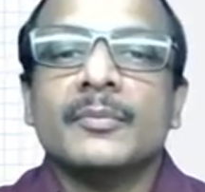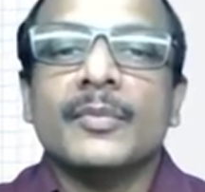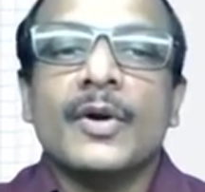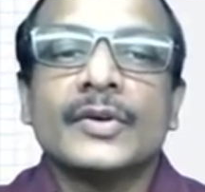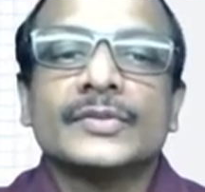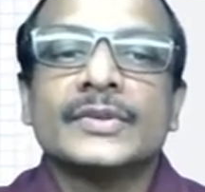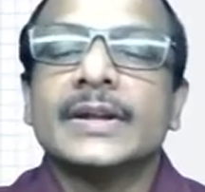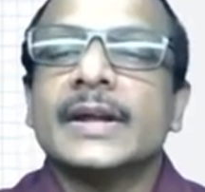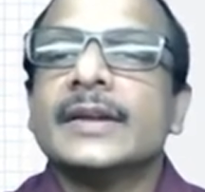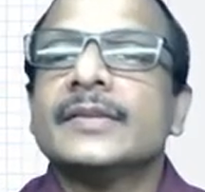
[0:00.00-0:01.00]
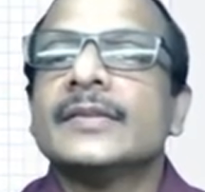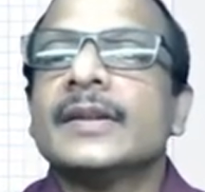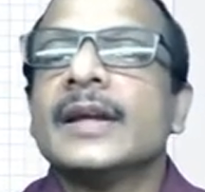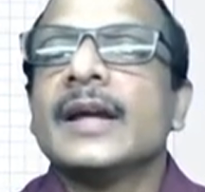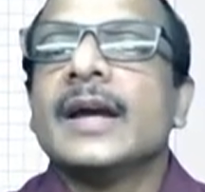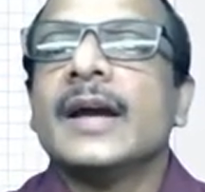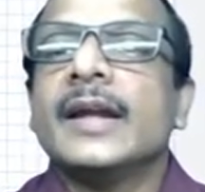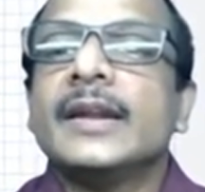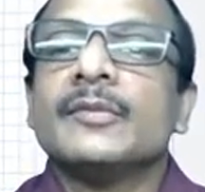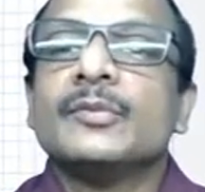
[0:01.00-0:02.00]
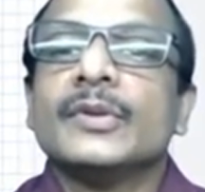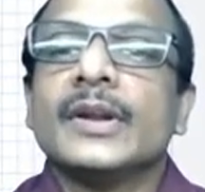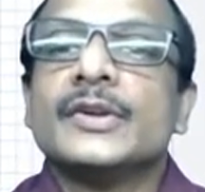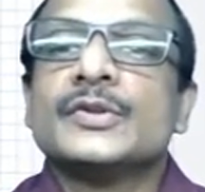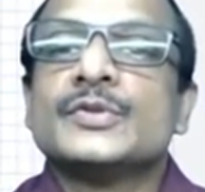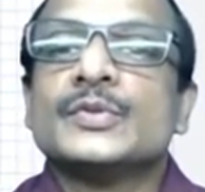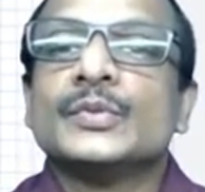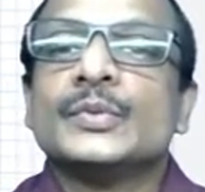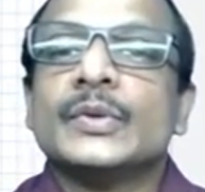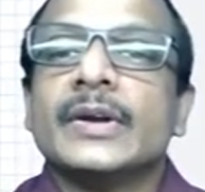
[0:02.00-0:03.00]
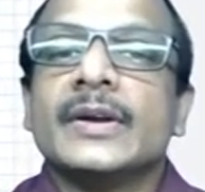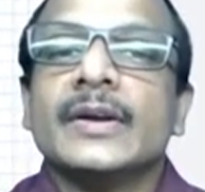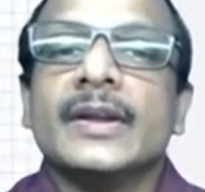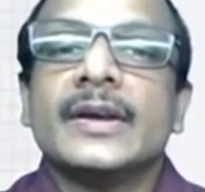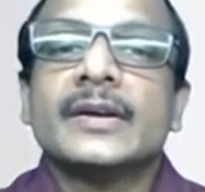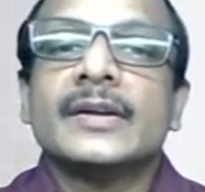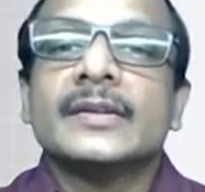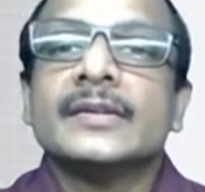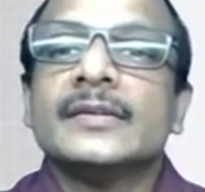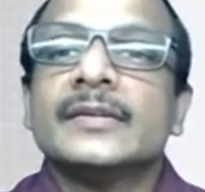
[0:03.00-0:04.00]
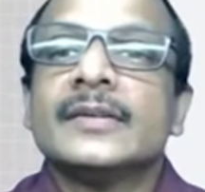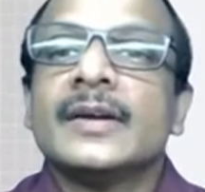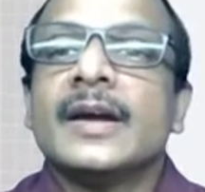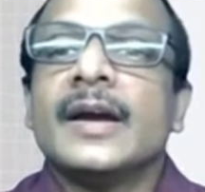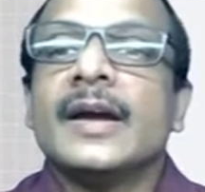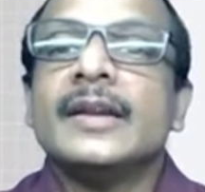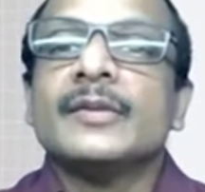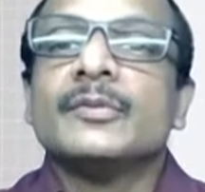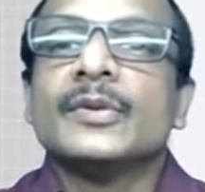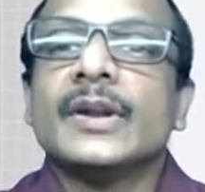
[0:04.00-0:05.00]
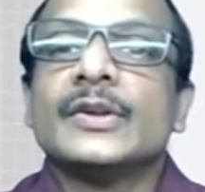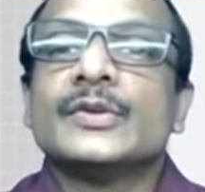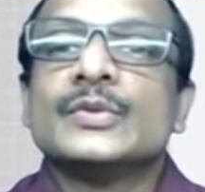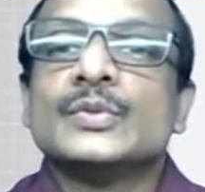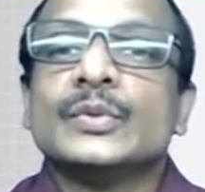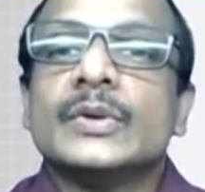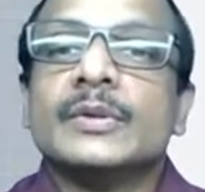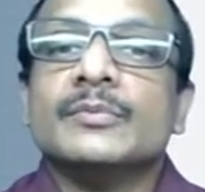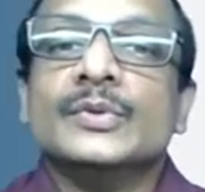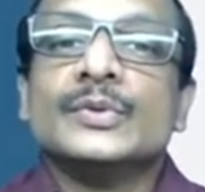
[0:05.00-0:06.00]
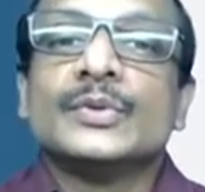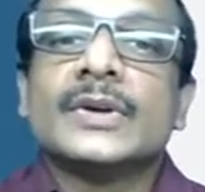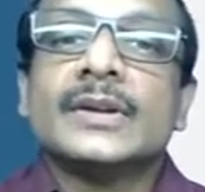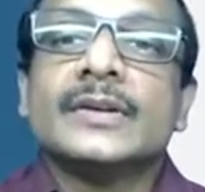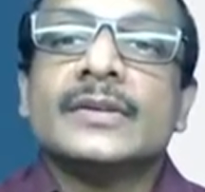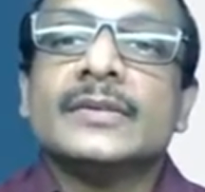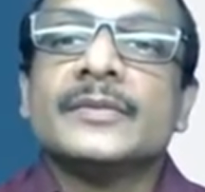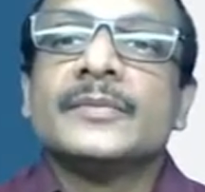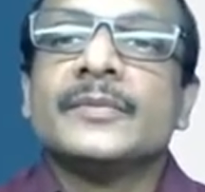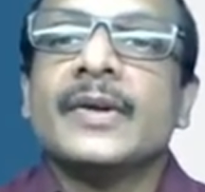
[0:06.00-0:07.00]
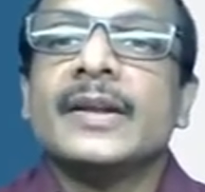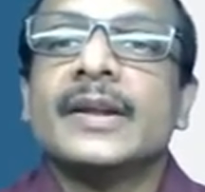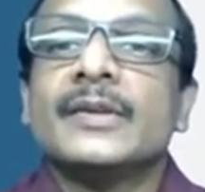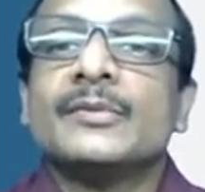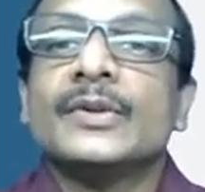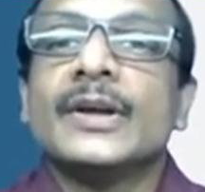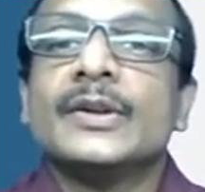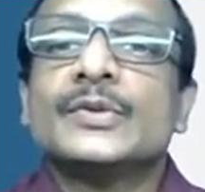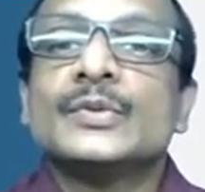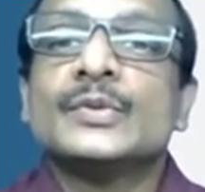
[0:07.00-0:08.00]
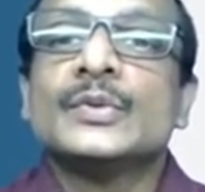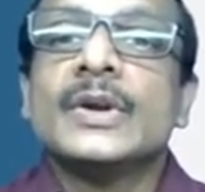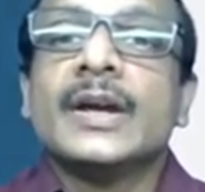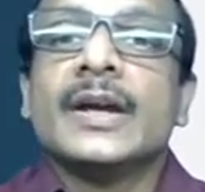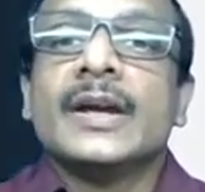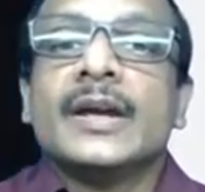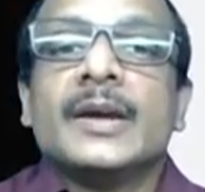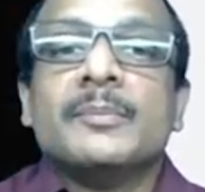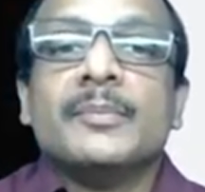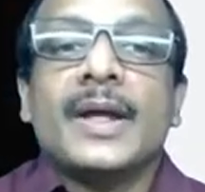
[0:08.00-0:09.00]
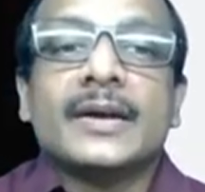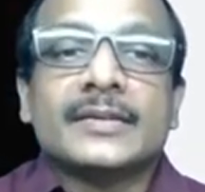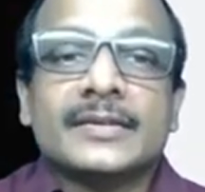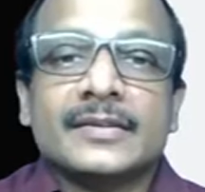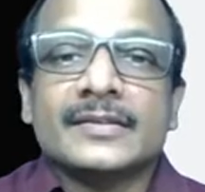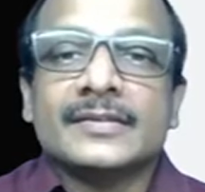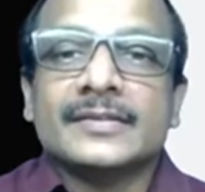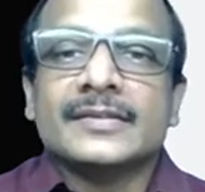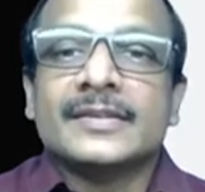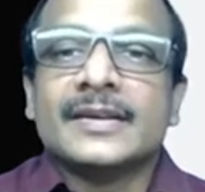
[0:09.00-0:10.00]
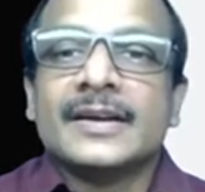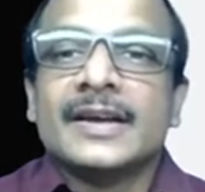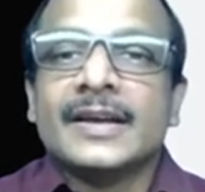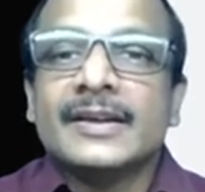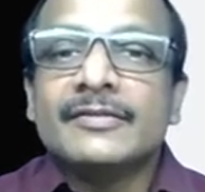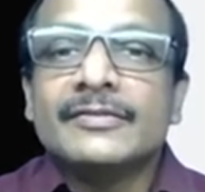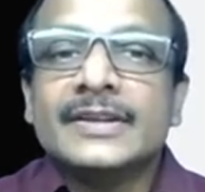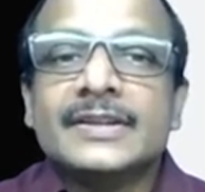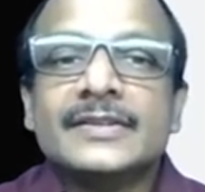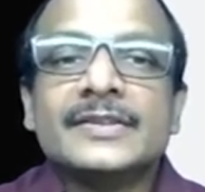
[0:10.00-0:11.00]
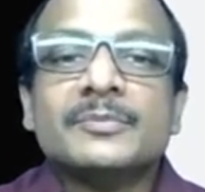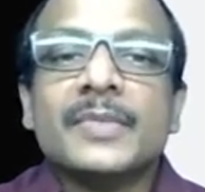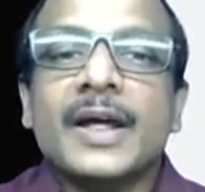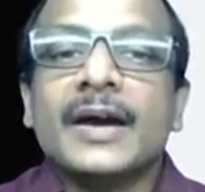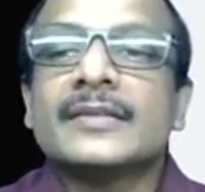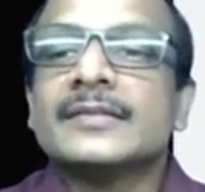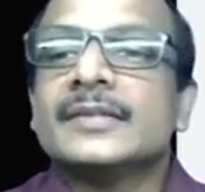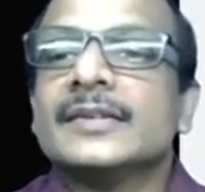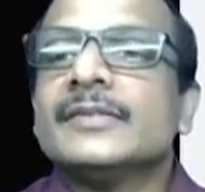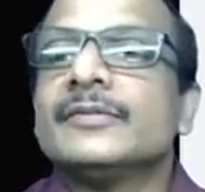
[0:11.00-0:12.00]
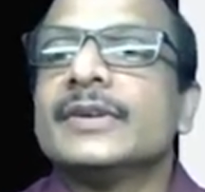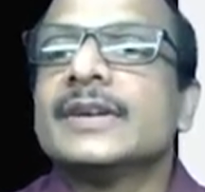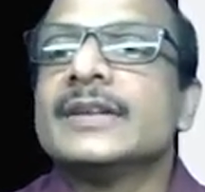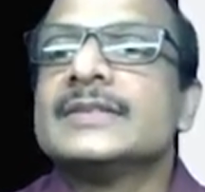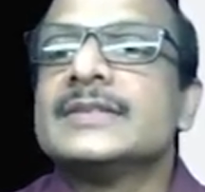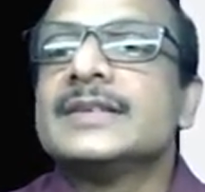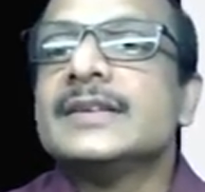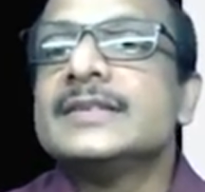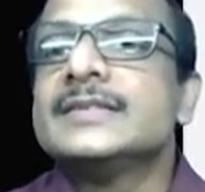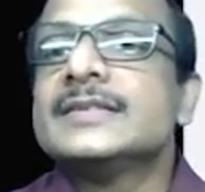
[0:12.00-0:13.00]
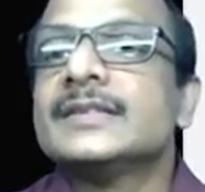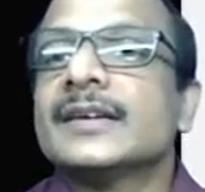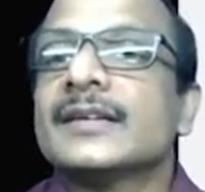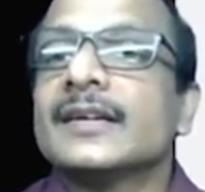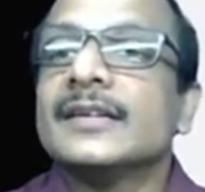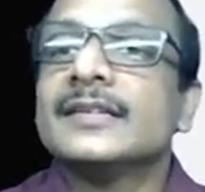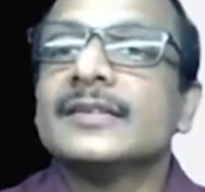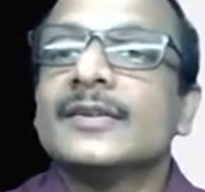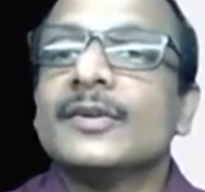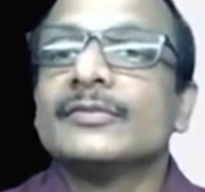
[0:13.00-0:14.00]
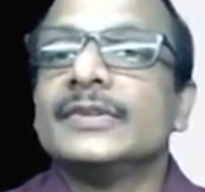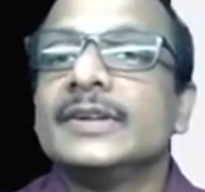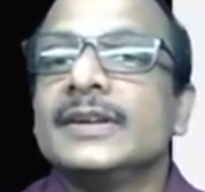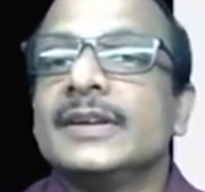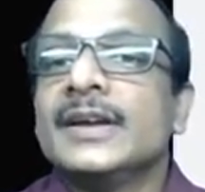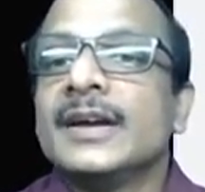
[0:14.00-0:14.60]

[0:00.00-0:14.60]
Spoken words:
boxed line, and I would like to a gray color, and I would like to a blue color, and I would like to a black color. If it is in black color, we can change the color of the